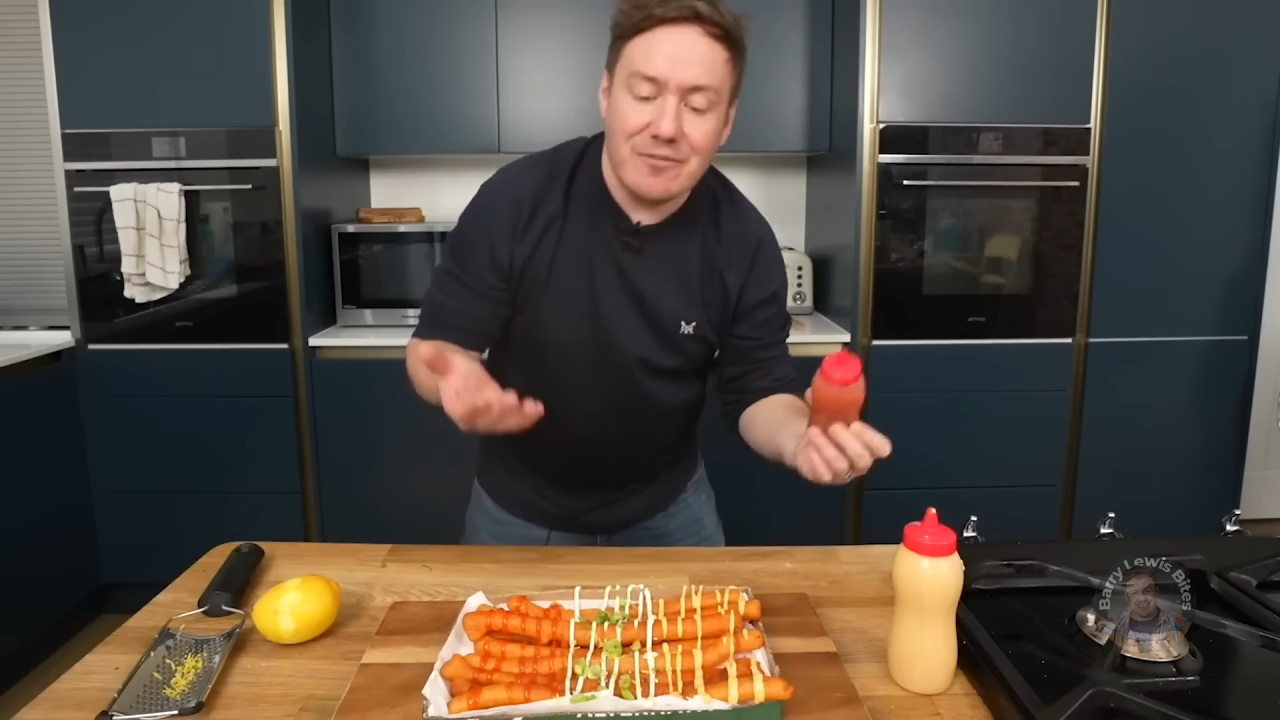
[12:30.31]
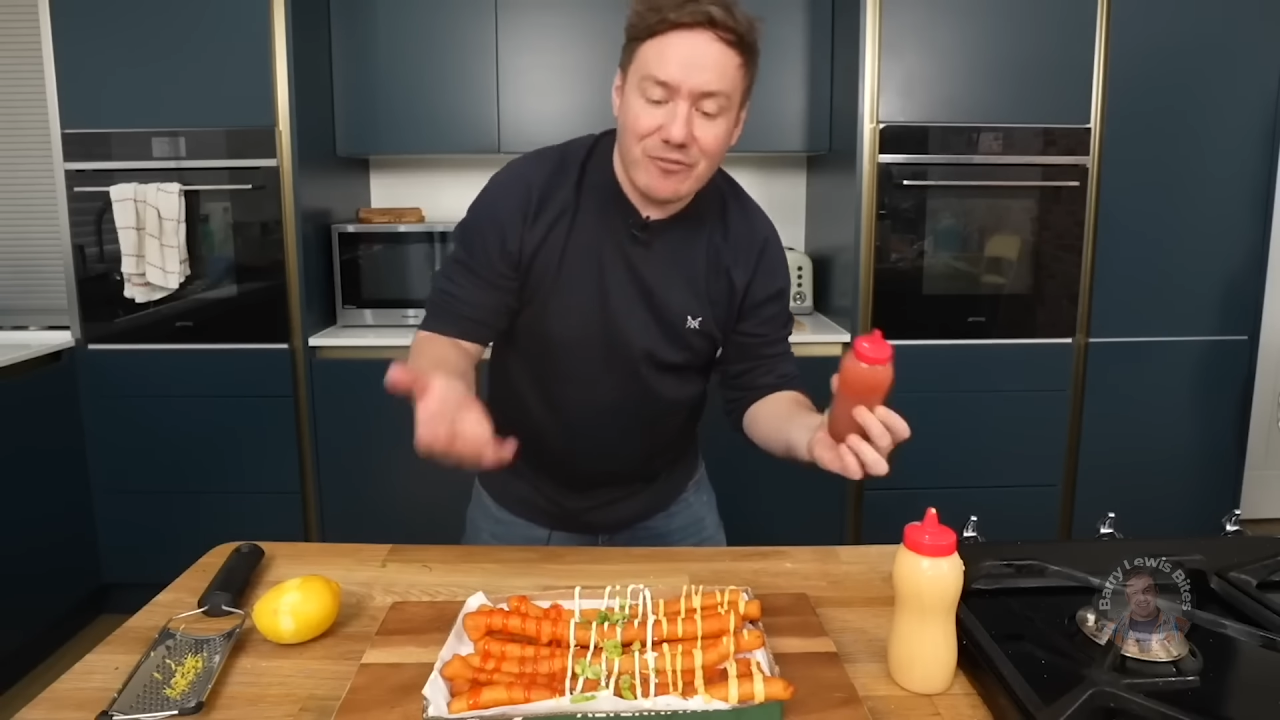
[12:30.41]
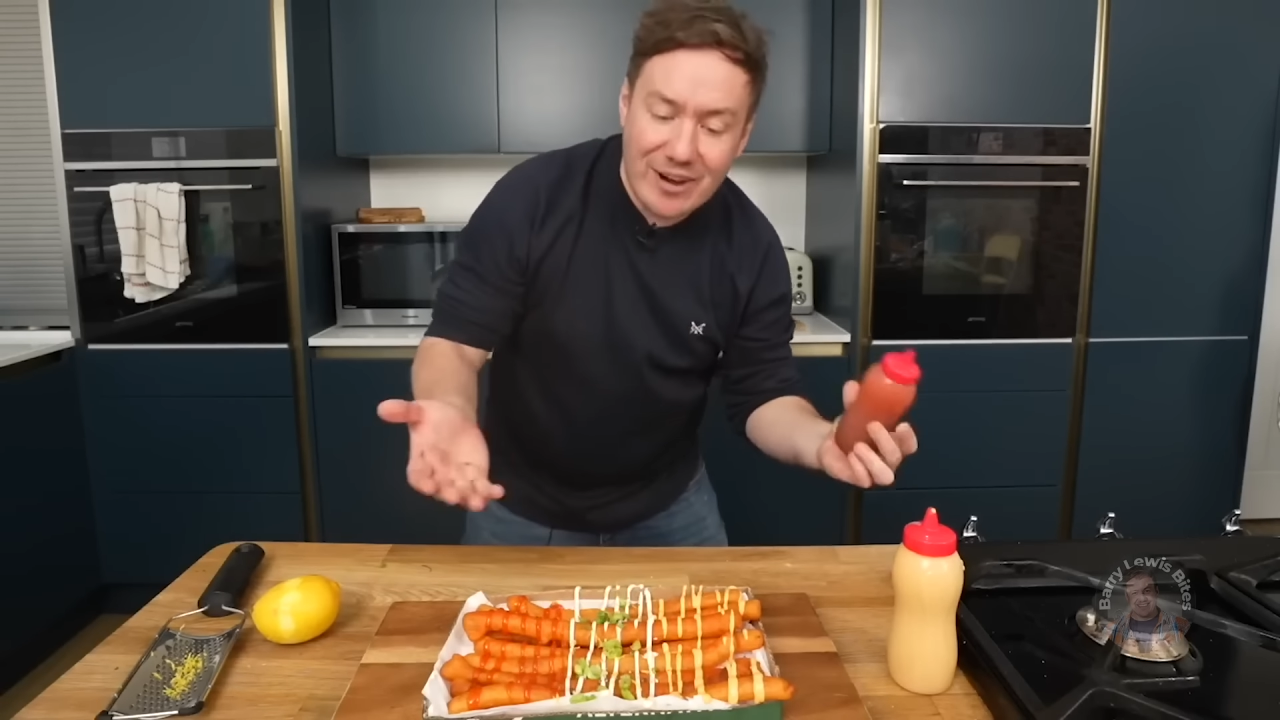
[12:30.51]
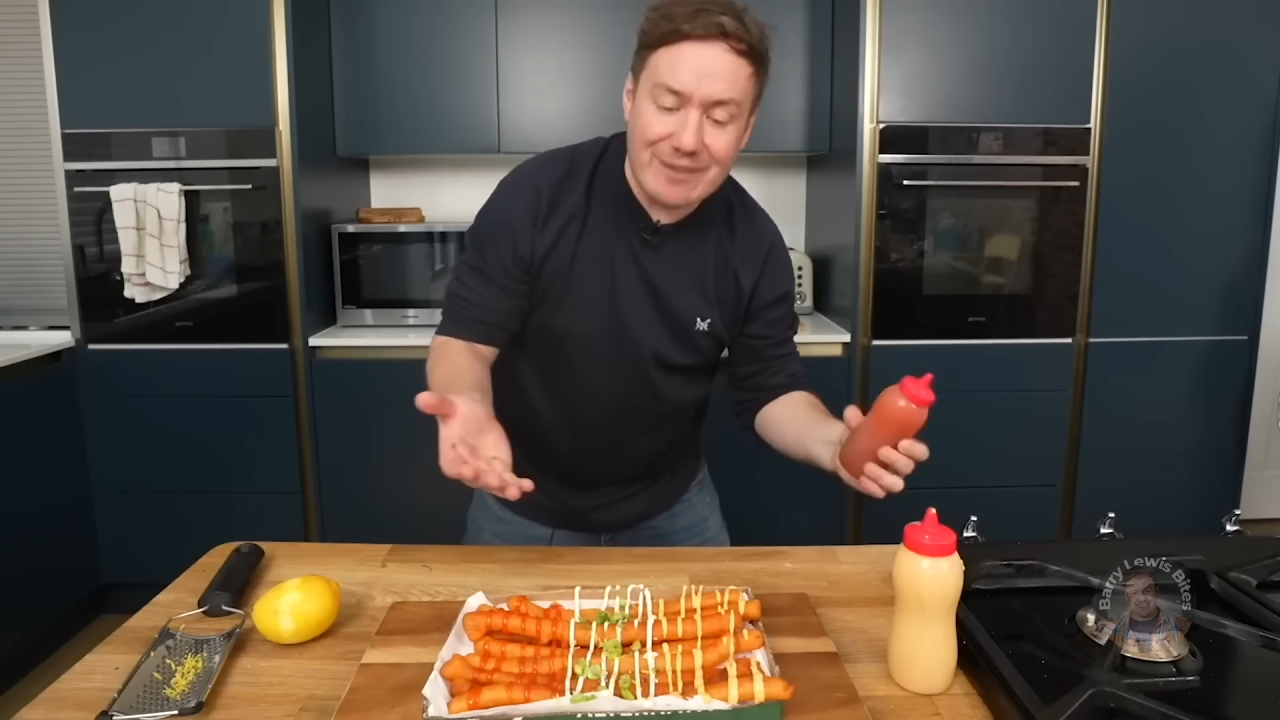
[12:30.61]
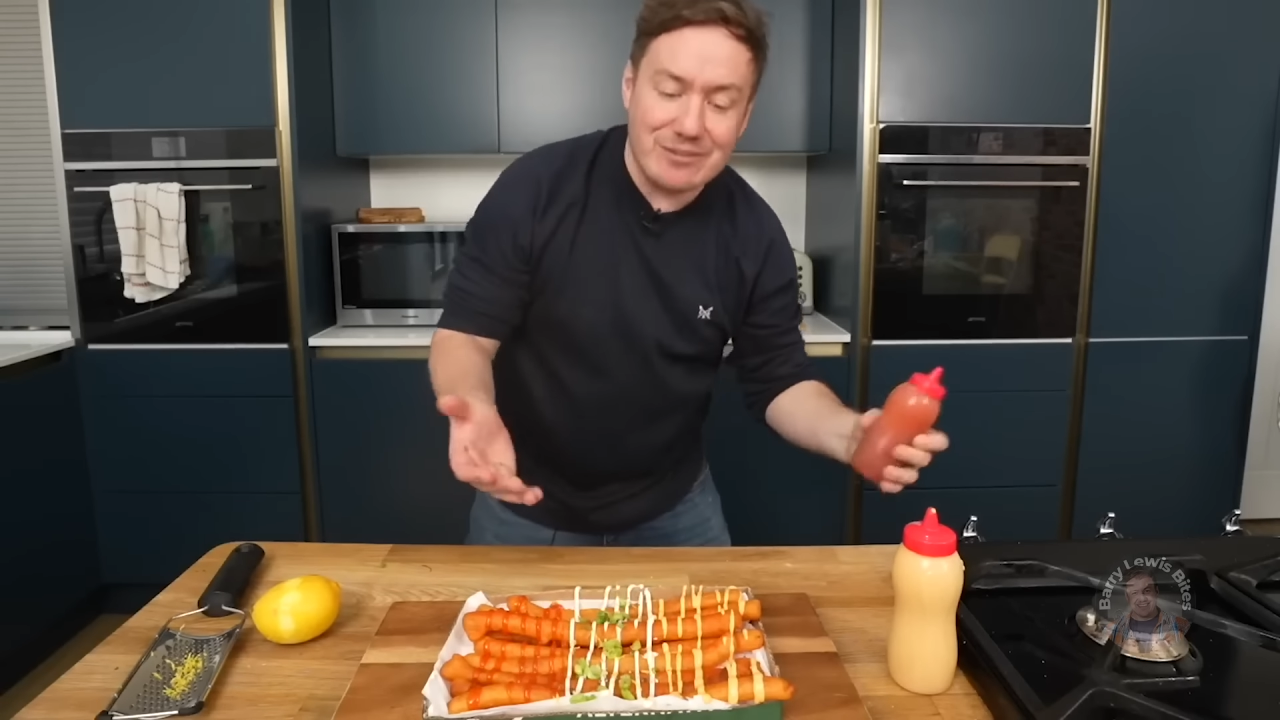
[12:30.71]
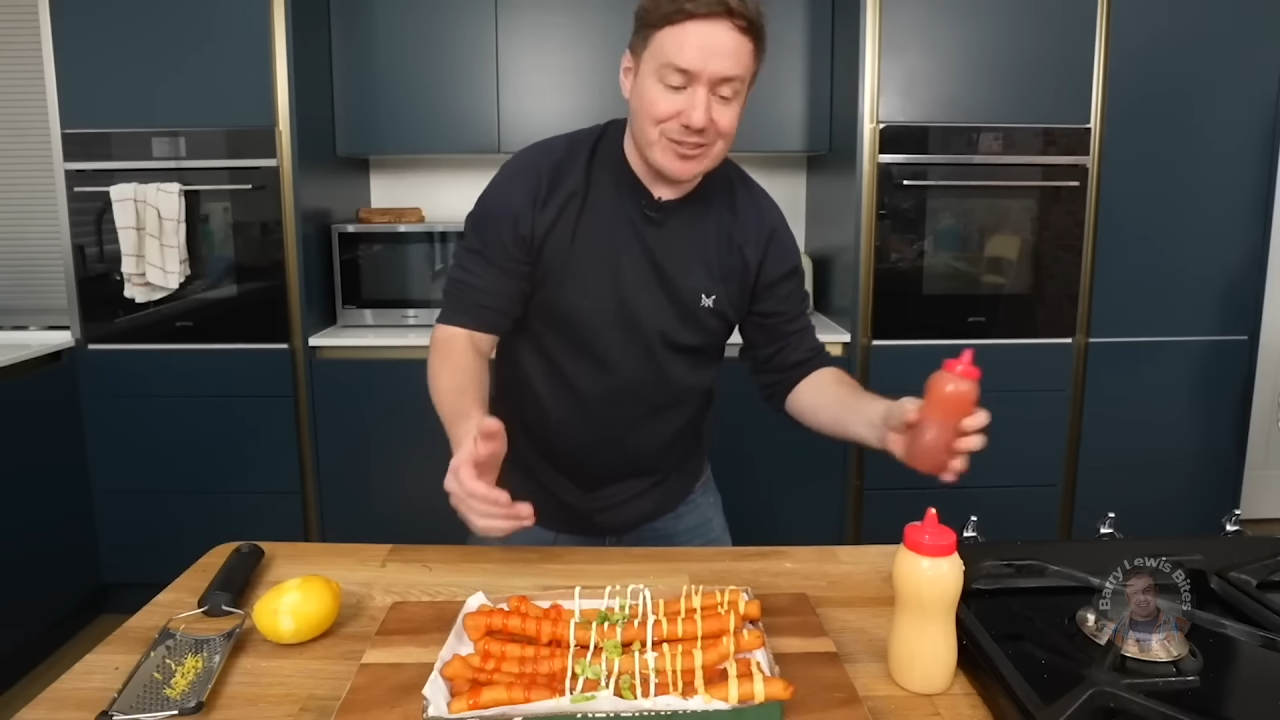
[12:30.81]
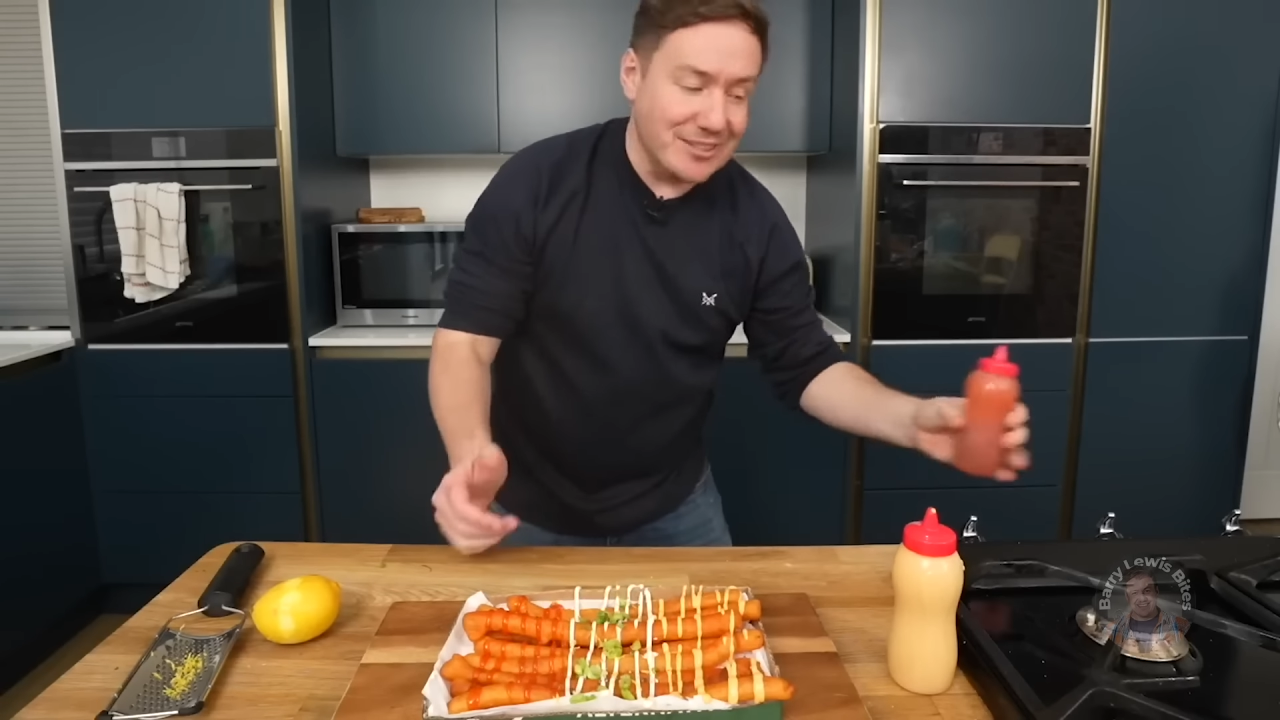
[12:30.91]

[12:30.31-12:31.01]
and flavours